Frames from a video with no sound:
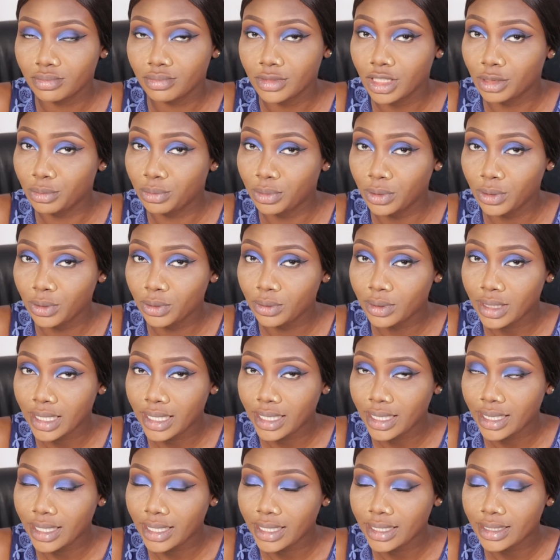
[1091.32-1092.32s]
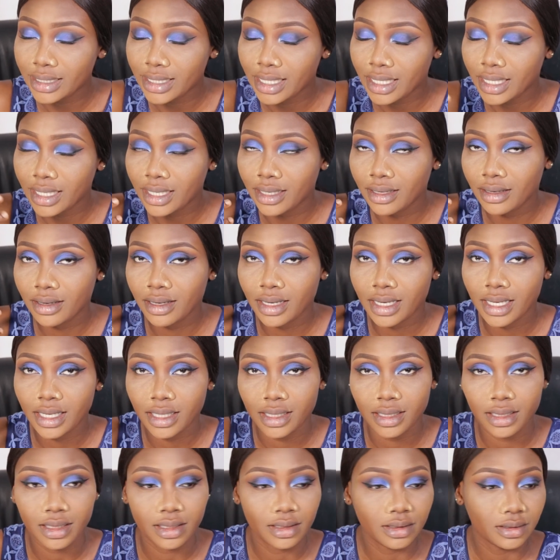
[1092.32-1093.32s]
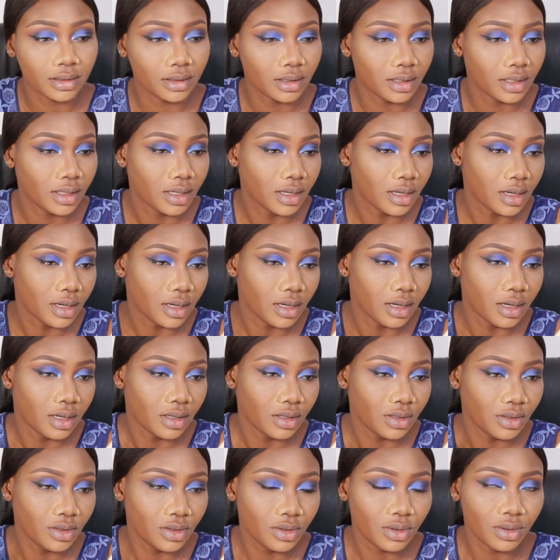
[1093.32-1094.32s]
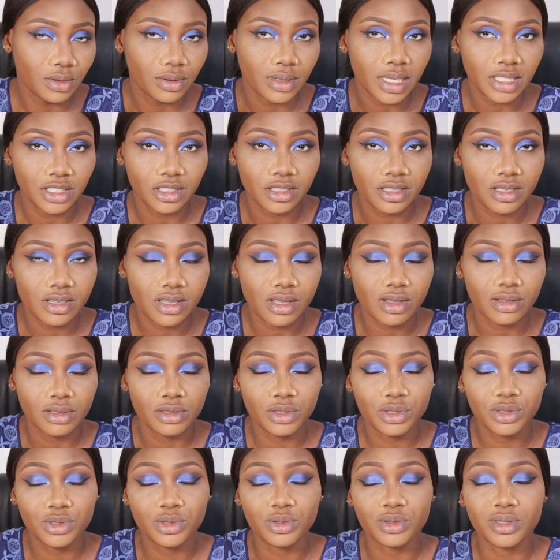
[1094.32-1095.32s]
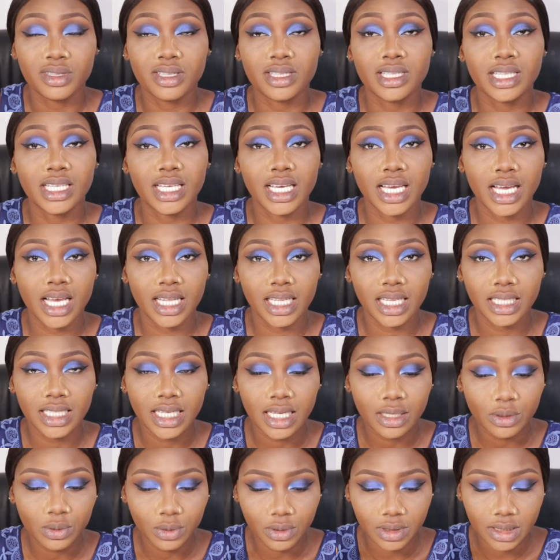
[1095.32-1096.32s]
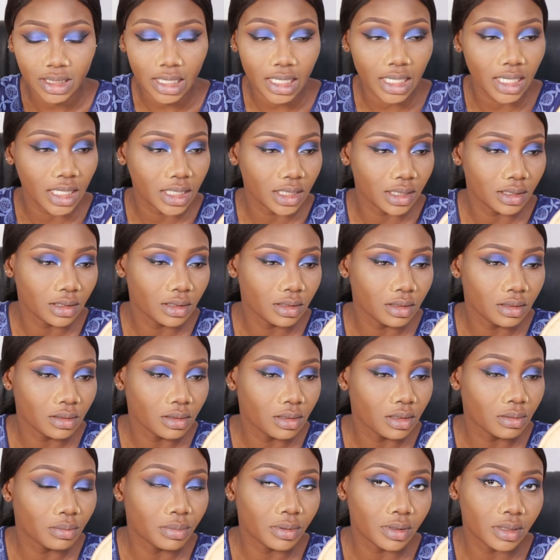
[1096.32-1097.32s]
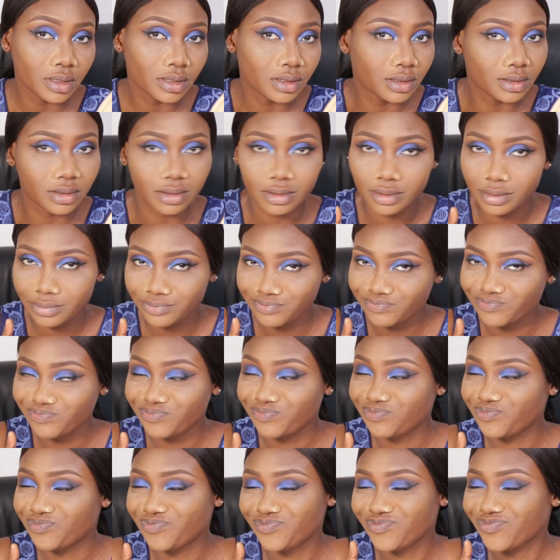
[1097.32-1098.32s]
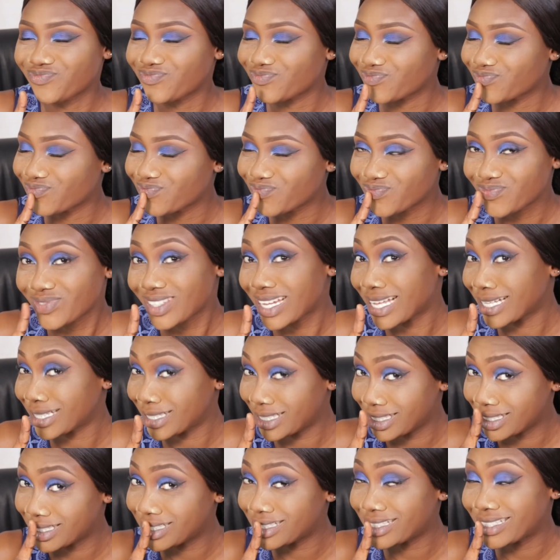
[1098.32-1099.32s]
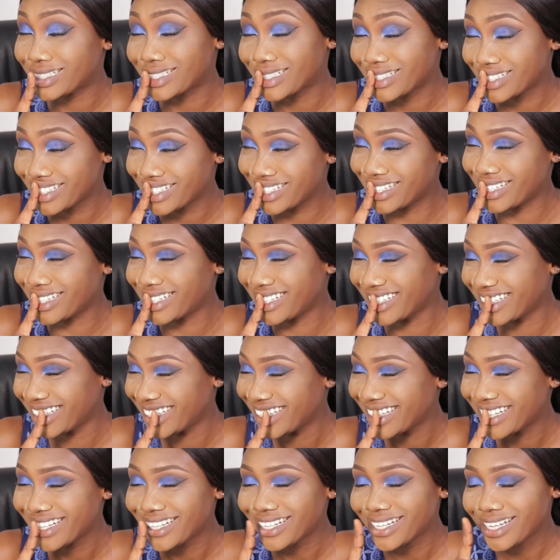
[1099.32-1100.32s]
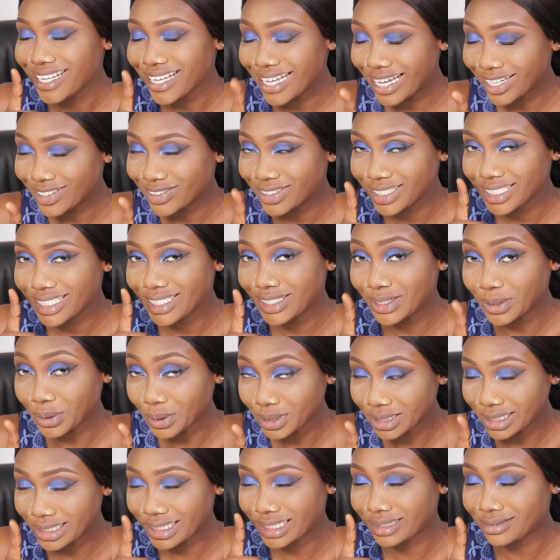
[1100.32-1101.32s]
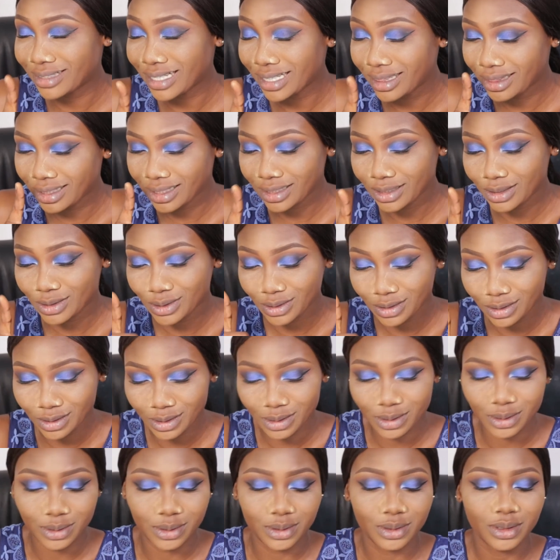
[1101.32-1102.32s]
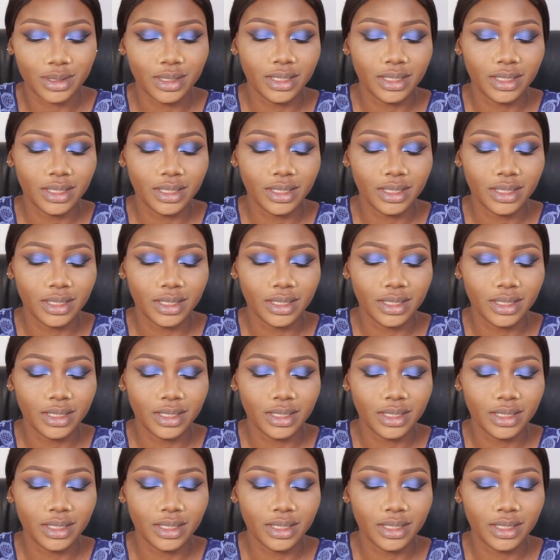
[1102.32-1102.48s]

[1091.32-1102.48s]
a blue eyeliner, and you know, I just used to think that that could tie in the look, but that is actually not the right thing to do.